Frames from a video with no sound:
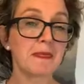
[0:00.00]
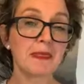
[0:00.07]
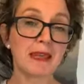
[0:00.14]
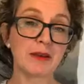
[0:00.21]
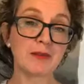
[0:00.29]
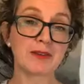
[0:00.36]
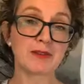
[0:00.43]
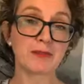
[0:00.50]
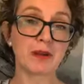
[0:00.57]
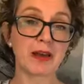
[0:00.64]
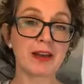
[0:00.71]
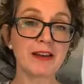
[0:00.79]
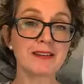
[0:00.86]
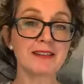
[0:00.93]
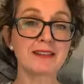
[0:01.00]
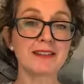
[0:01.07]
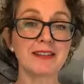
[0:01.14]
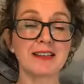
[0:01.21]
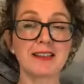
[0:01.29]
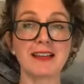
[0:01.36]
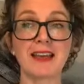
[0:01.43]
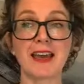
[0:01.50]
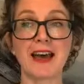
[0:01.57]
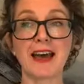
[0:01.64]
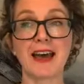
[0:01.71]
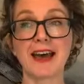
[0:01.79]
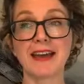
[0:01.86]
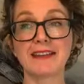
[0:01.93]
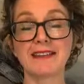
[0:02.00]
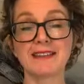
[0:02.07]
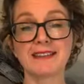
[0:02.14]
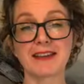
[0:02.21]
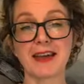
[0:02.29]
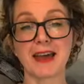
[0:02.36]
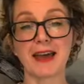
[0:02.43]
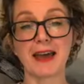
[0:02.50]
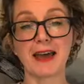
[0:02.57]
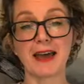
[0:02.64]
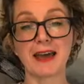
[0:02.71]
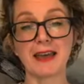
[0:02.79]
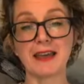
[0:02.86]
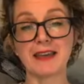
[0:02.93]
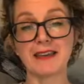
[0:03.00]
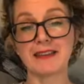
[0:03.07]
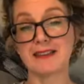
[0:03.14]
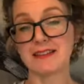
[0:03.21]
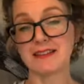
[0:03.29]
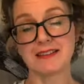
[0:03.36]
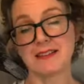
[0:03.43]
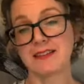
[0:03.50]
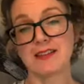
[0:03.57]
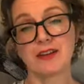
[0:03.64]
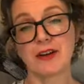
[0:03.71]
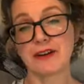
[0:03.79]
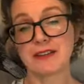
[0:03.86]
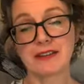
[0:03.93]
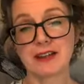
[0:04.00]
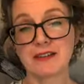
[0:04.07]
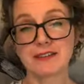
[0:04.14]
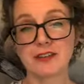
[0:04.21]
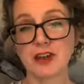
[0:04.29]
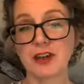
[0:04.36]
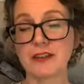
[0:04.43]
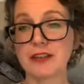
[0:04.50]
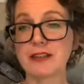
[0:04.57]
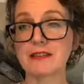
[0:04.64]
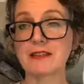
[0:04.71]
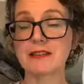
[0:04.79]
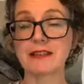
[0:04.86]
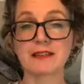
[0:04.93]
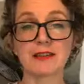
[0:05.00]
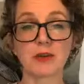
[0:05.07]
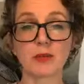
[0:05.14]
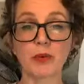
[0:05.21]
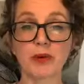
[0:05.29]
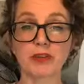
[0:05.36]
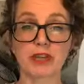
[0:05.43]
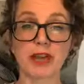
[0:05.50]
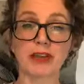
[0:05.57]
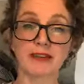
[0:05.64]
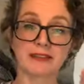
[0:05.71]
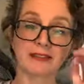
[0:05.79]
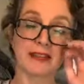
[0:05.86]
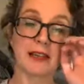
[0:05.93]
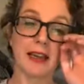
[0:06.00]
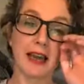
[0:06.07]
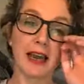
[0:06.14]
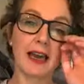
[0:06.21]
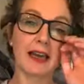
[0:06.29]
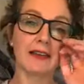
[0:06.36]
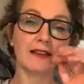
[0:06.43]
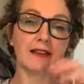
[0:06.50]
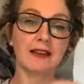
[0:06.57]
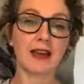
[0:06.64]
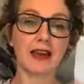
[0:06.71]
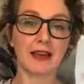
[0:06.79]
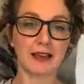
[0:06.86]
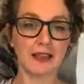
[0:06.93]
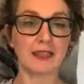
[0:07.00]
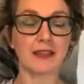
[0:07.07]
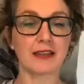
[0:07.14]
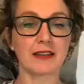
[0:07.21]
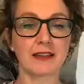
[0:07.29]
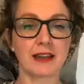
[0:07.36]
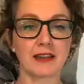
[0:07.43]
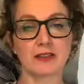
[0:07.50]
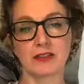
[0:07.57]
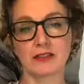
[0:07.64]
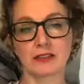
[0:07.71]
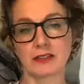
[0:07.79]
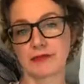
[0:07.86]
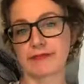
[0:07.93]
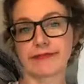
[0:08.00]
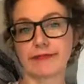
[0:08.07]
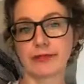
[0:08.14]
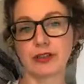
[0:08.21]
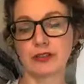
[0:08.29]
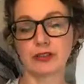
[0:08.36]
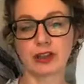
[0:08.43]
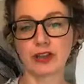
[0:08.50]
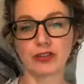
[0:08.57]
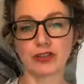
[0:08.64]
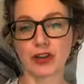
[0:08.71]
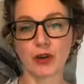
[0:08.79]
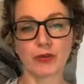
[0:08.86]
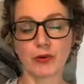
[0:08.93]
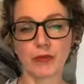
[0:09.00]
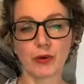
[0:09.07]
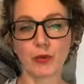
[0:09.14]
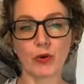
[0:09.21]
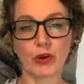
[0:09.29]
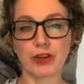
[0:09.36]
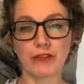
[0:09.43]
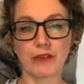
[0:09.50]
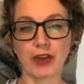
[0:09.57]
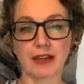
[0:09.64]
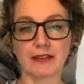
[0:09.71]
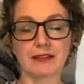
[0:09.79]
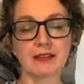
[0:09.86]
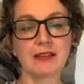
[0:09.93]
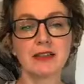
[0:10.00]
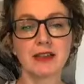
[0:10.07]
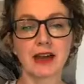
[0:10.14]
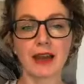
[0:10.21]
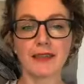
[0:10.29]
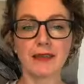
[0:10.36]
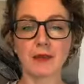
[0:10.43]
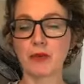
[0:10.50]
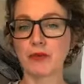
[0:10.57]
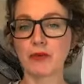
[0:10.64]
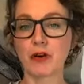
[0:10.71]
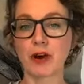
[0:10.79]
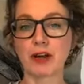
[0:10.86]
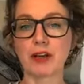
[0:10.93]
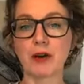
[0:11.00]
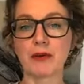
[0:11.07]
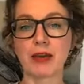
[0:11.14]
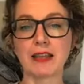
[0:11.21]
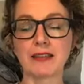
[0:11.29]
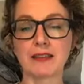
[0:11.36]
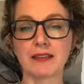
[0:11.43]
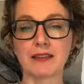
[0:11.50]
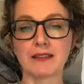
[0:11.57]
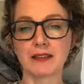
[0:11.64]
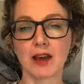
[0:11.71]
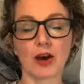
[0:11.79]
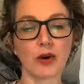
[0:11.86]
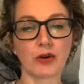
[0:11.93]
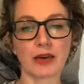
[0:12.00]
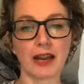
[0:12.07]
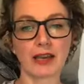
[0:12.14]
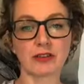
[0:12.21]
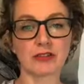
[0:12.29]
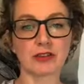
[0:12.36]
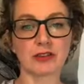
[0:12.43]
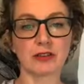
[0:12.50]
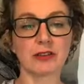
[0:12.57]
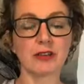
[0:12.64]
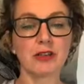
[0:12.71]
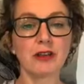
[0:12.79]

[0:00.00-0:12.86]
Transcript: It was a blast, and I start these little projects and think we're going to show them at one event, and then before I know it, there's a whole collection